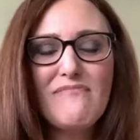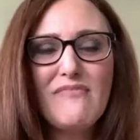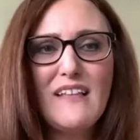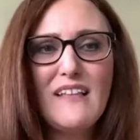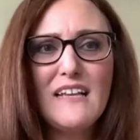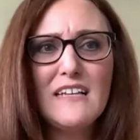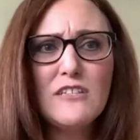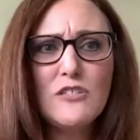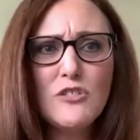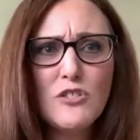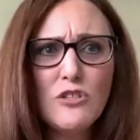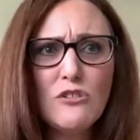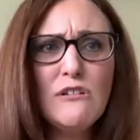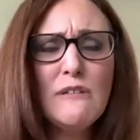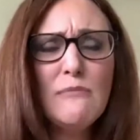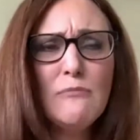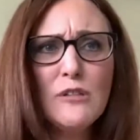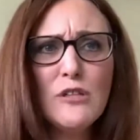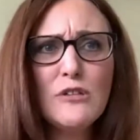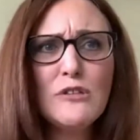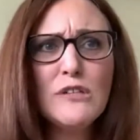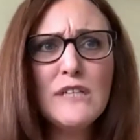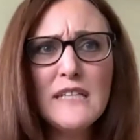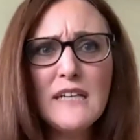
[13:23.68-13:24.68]
So I'm
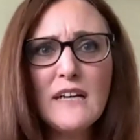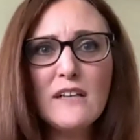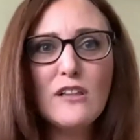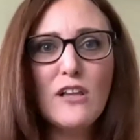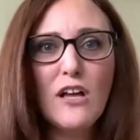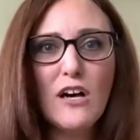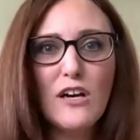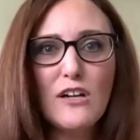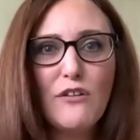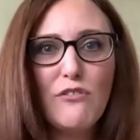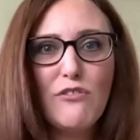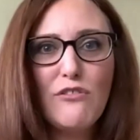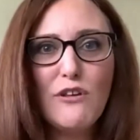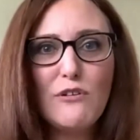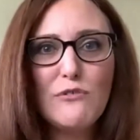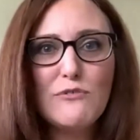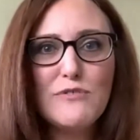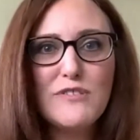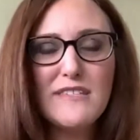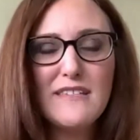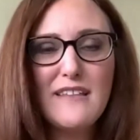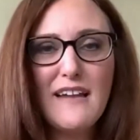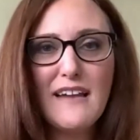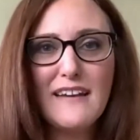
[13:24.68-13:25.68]
learning a lot of
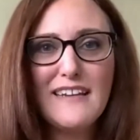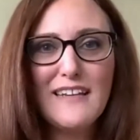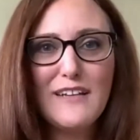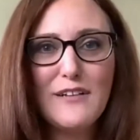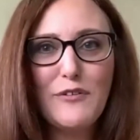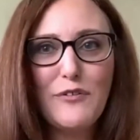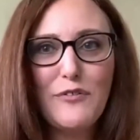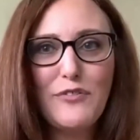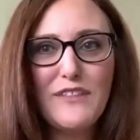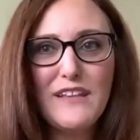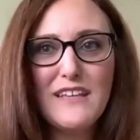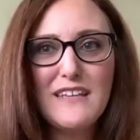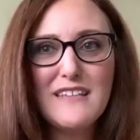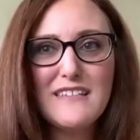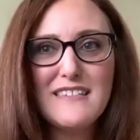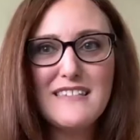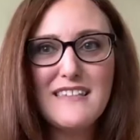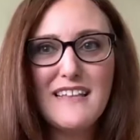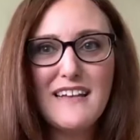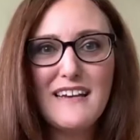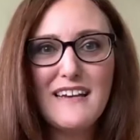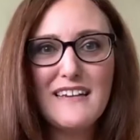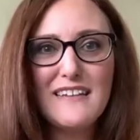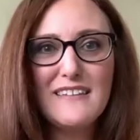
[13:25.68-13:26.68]
those technical things
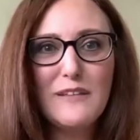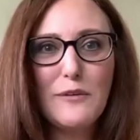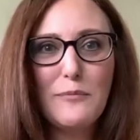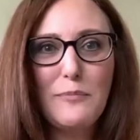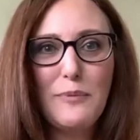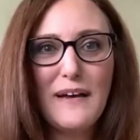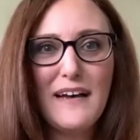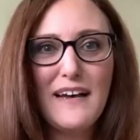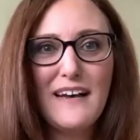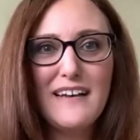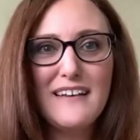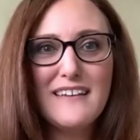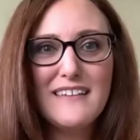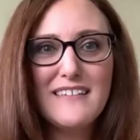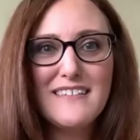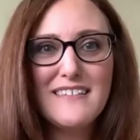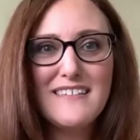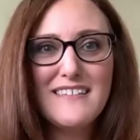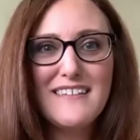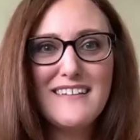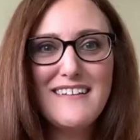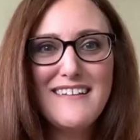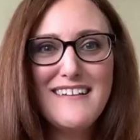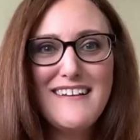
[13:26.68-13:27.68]
that in the past,
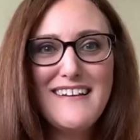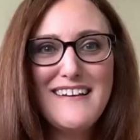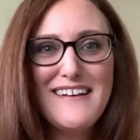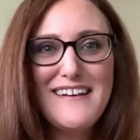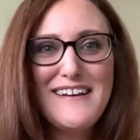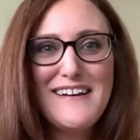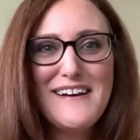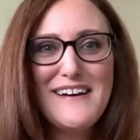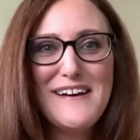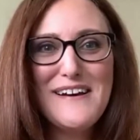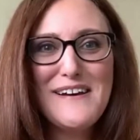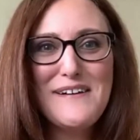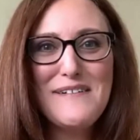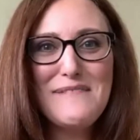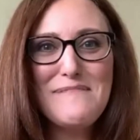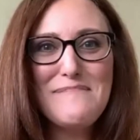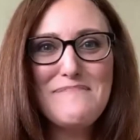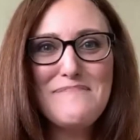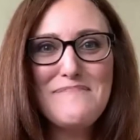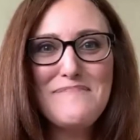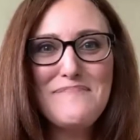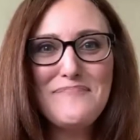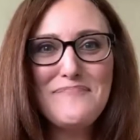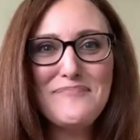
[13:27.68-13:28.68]

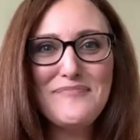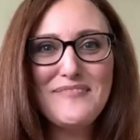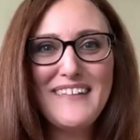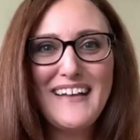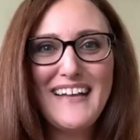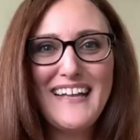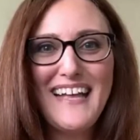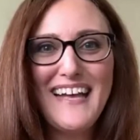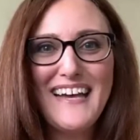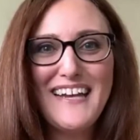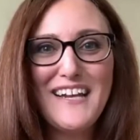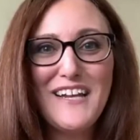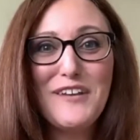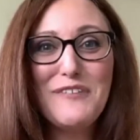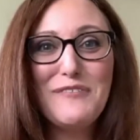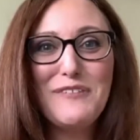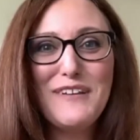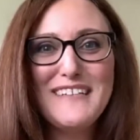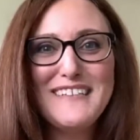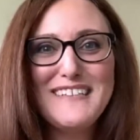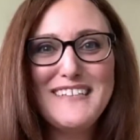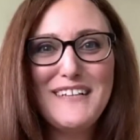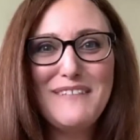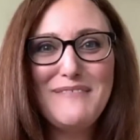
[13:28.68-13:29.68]
I had a
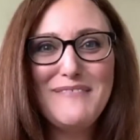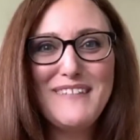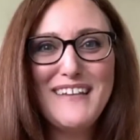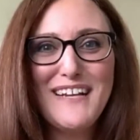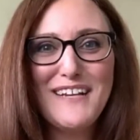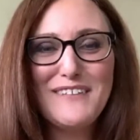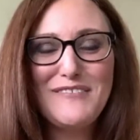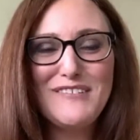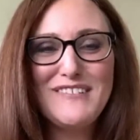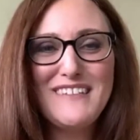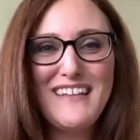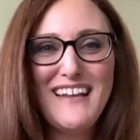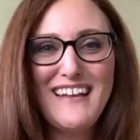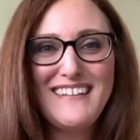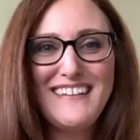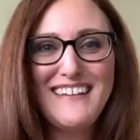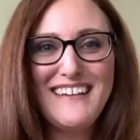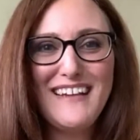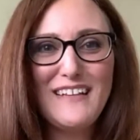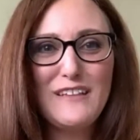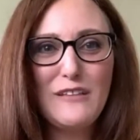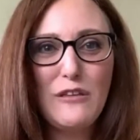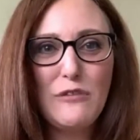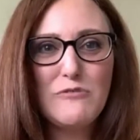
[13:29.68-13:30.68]
great team that I could
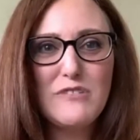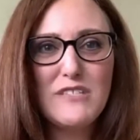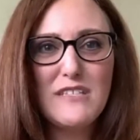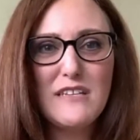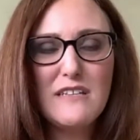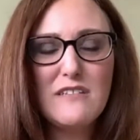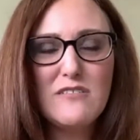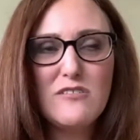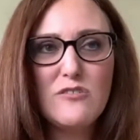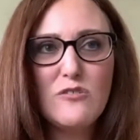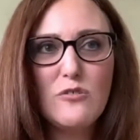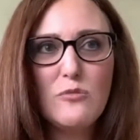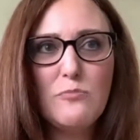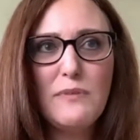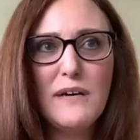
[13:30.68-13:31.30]
delegate those things to.